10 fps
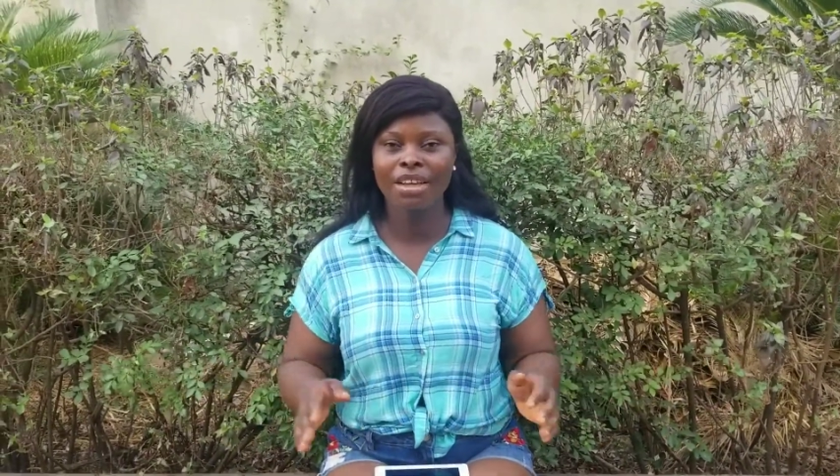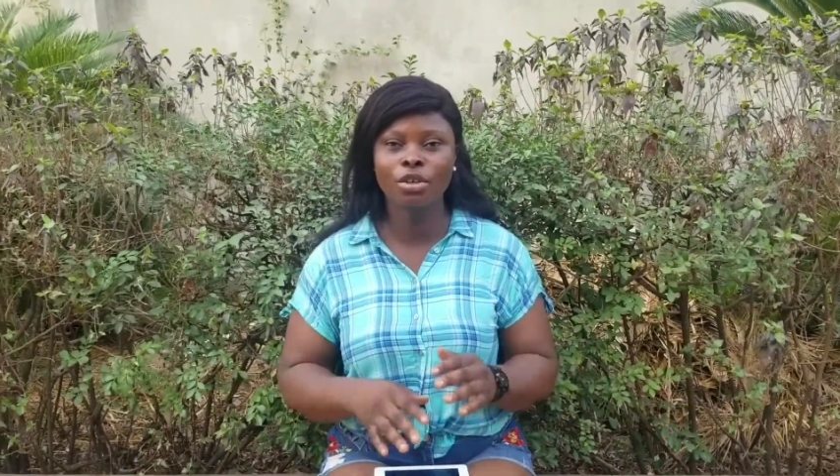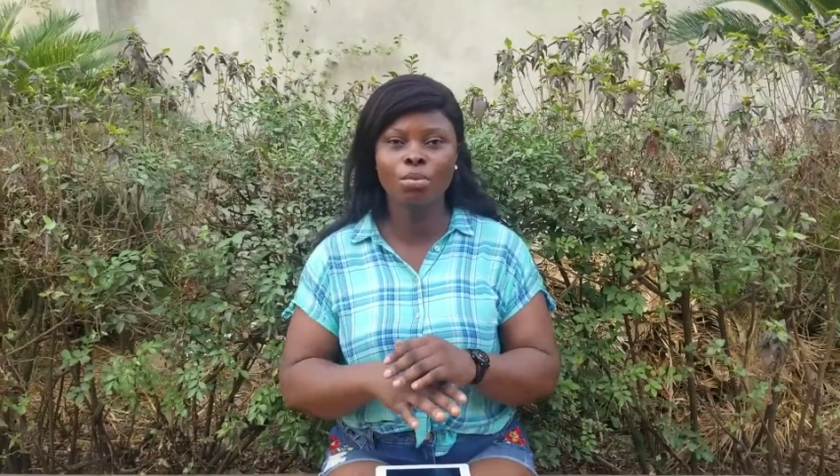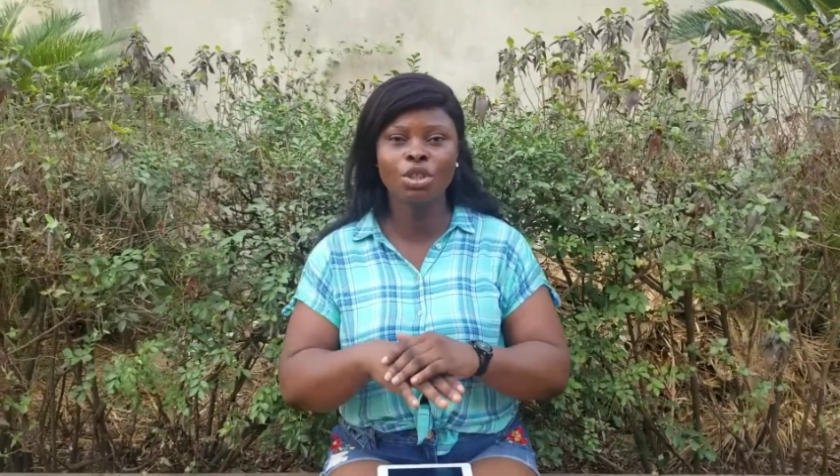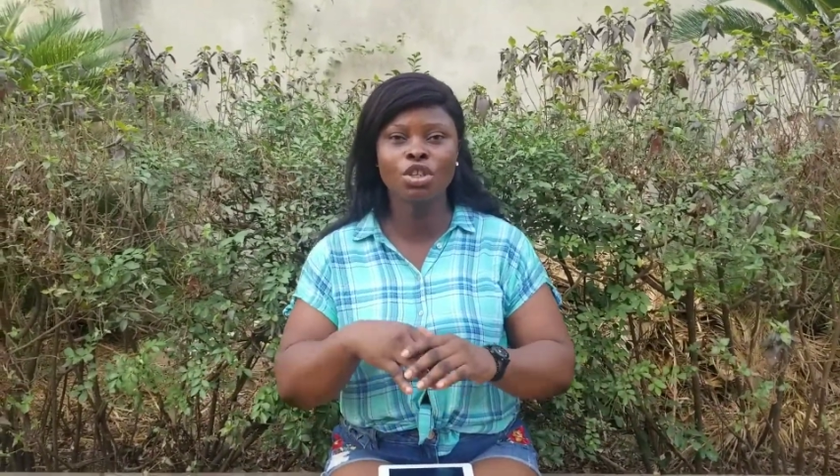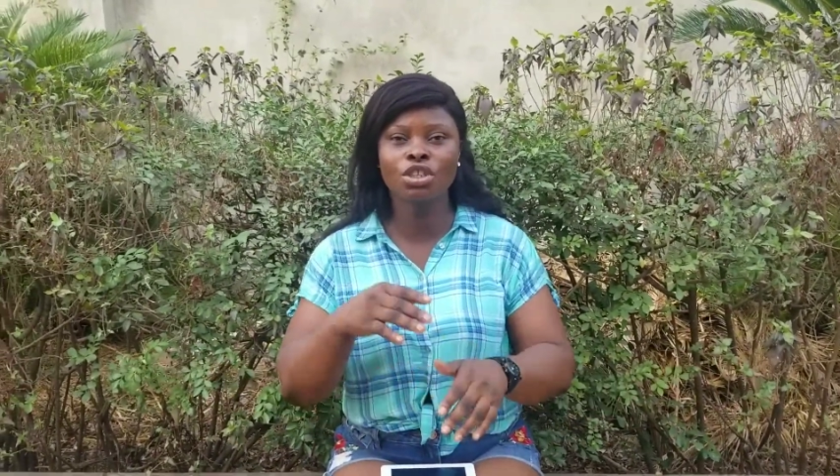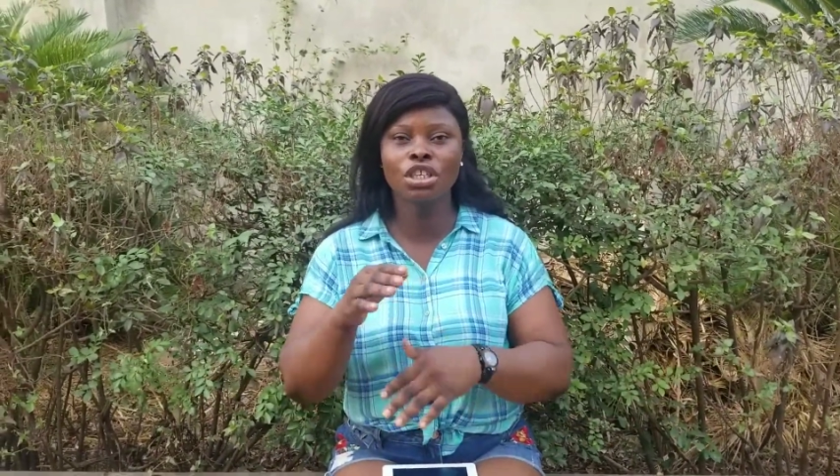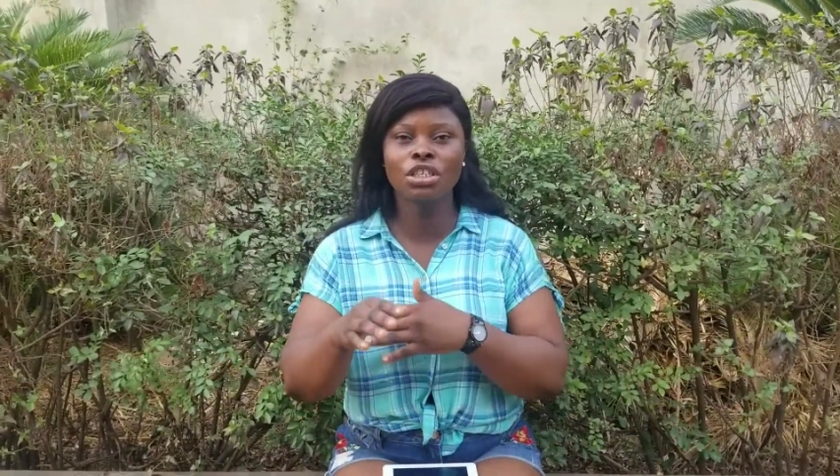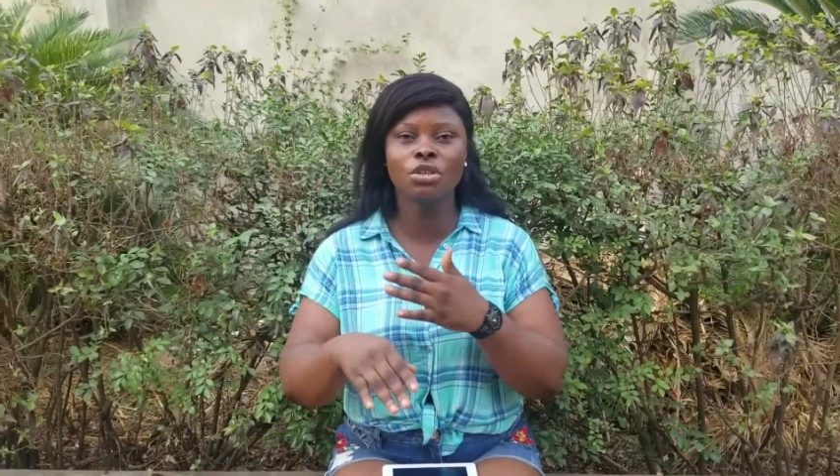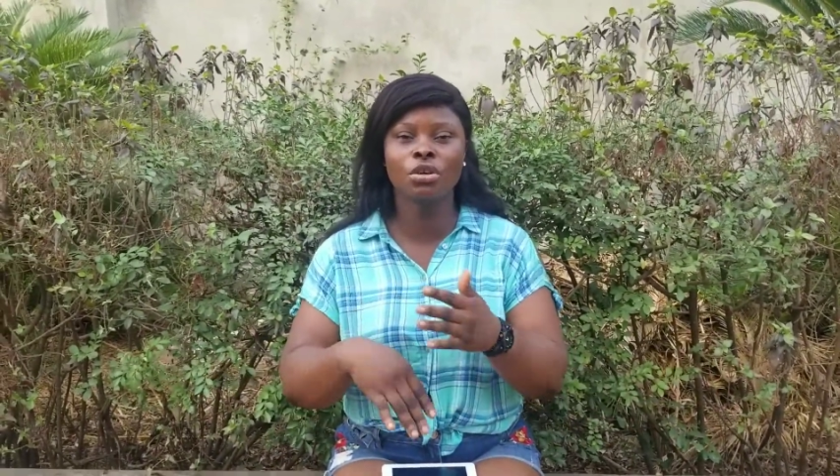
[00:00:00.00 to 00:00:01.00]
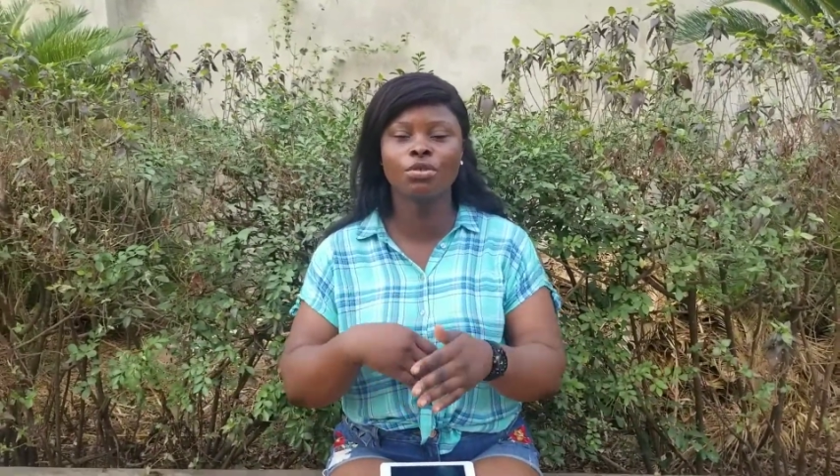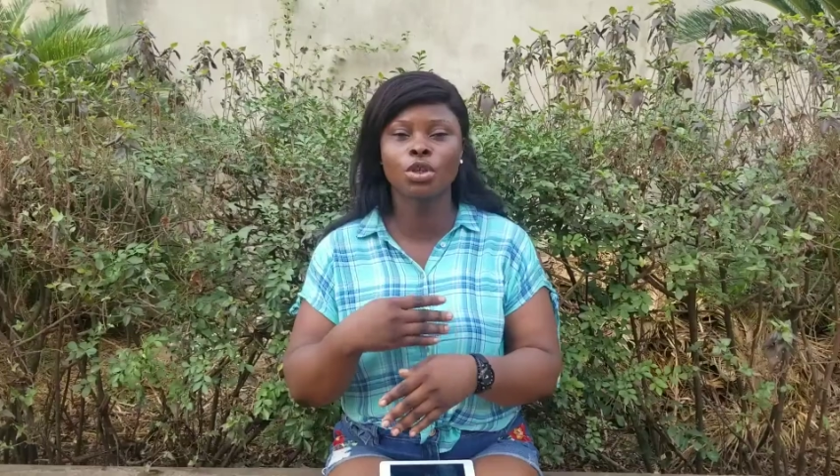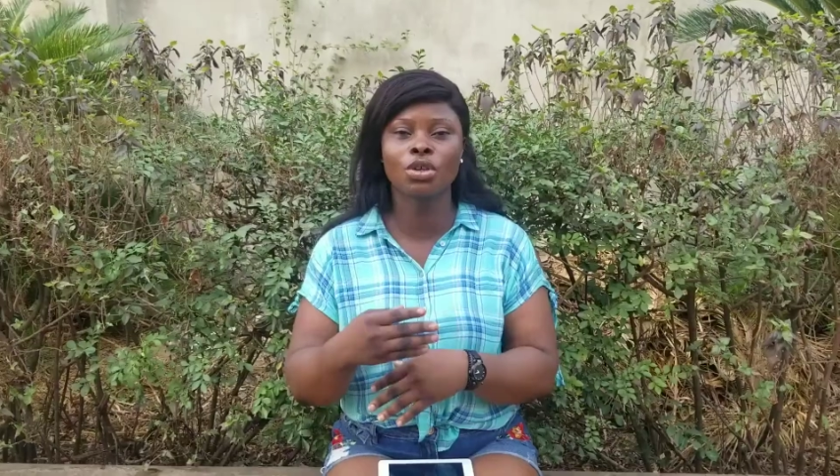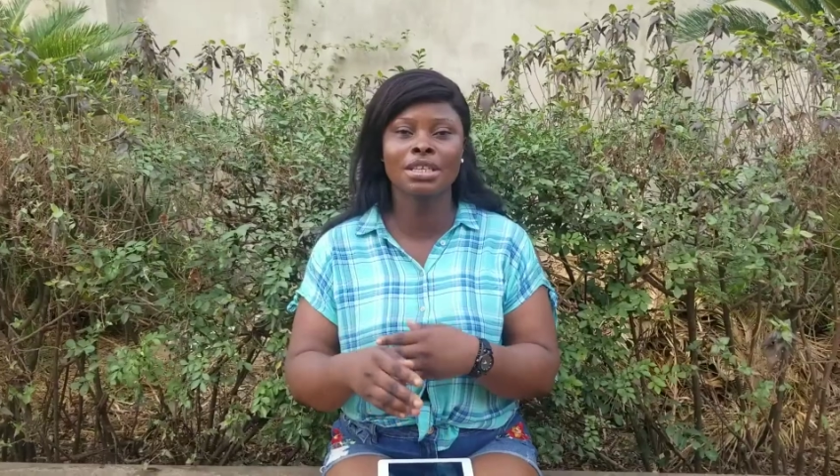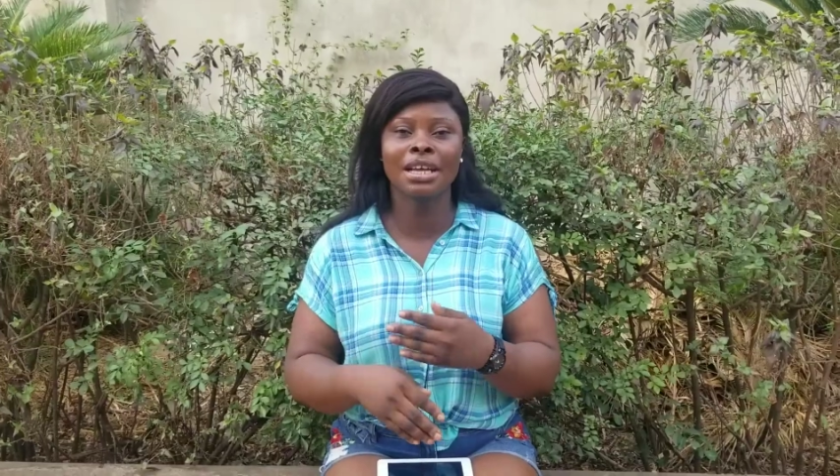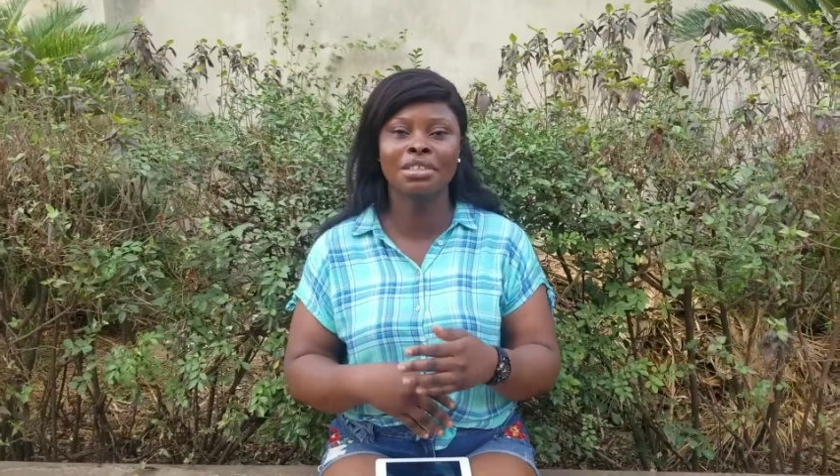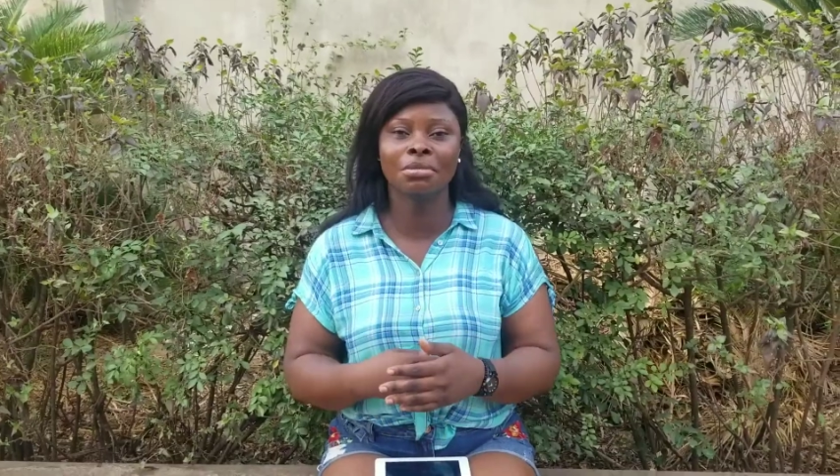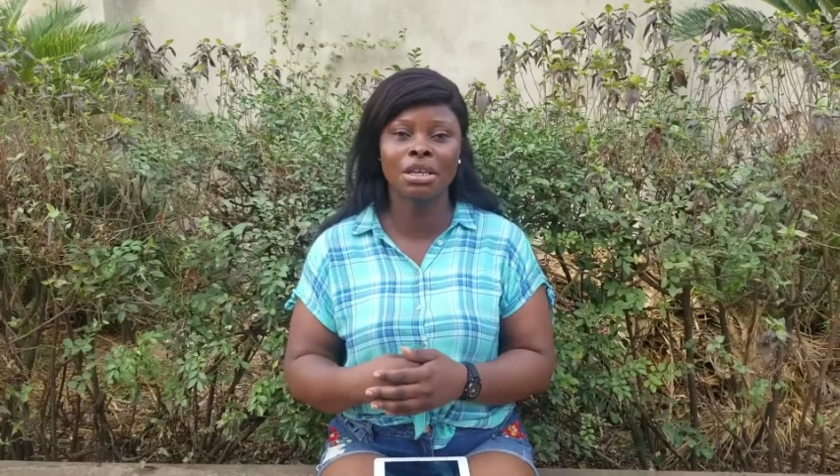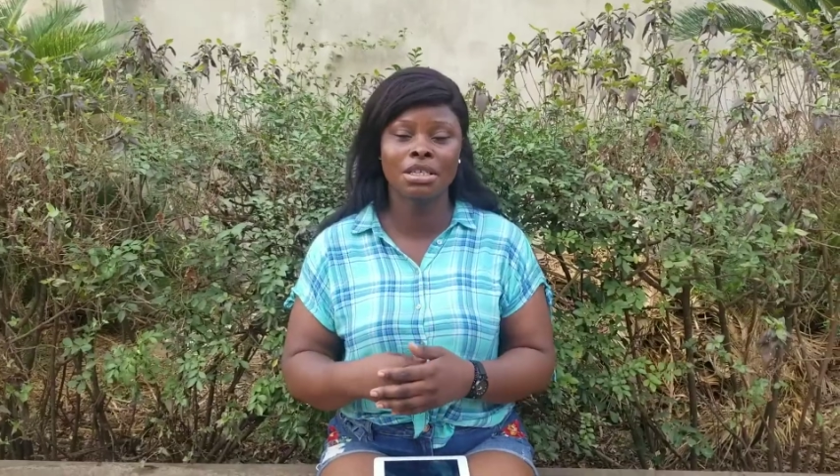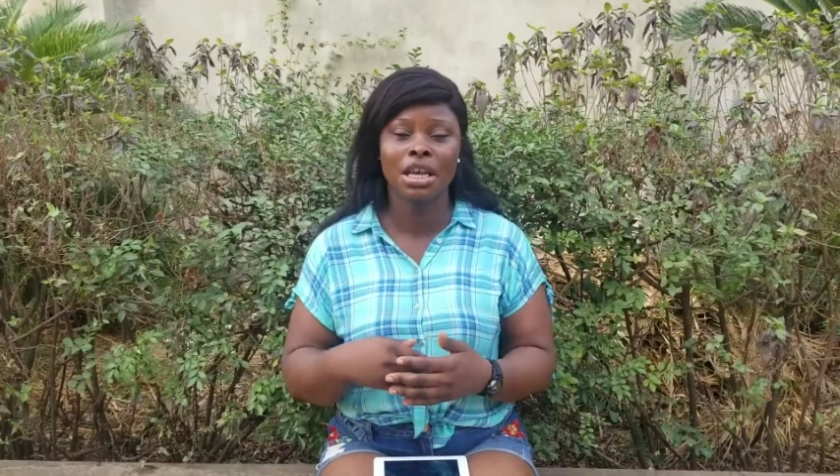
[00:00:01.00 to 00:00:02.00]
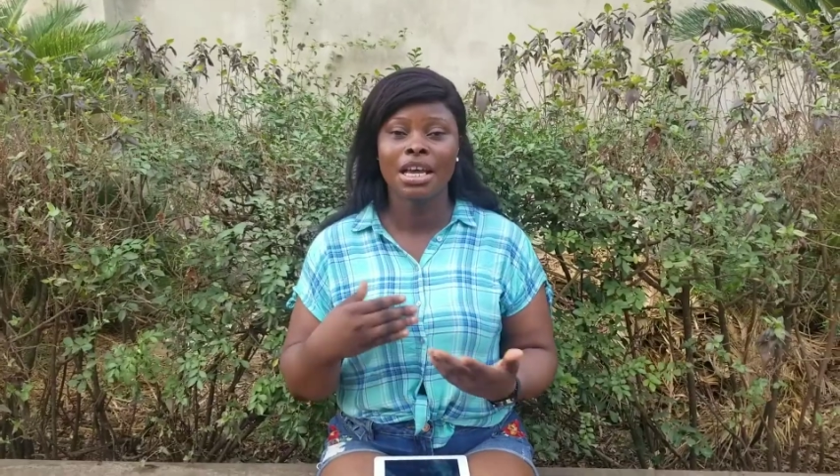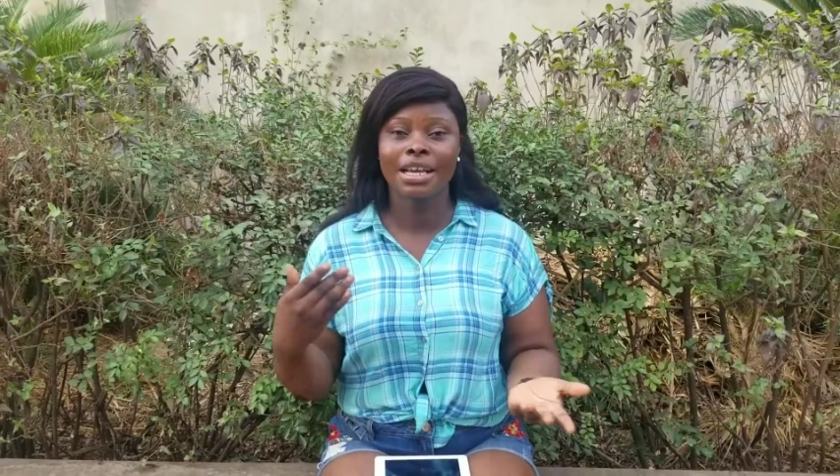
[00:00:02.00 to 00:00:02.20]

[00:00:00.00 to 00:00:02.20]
Not be just changing of chores and the rest.